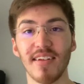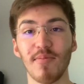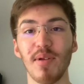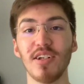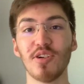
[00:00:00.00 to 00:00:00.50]

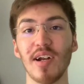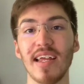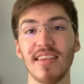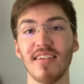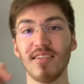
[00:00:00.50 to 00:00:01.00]
be sure to hit
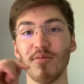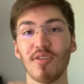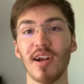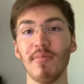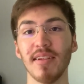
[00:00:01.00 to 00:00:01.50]
the
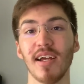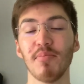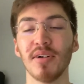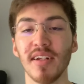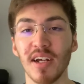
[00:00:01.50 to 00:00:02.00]
subscribe and like
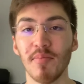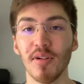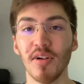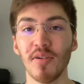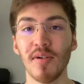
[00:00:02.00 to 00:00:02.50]
button down
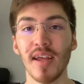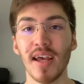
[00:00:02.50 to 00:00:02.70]
below.